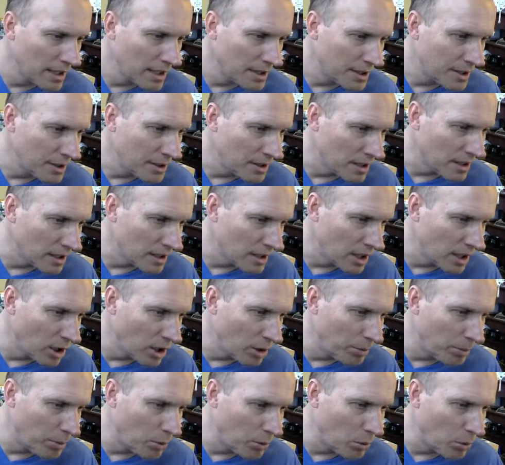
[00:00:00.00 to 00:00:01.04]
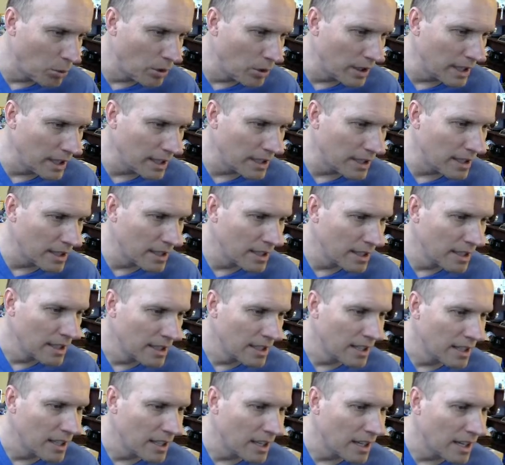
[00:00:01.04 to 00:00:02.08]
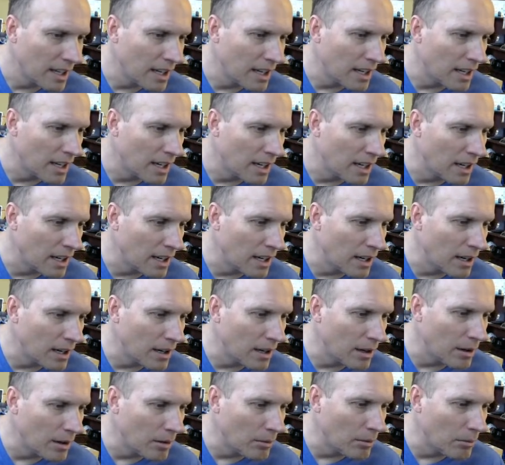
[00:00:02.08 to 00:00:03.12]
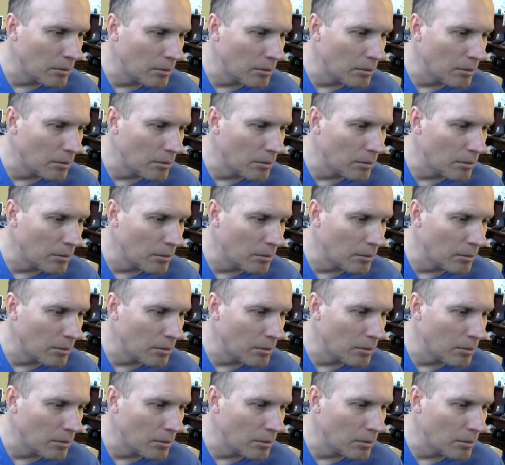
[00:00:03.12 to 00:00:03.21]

to the low point. I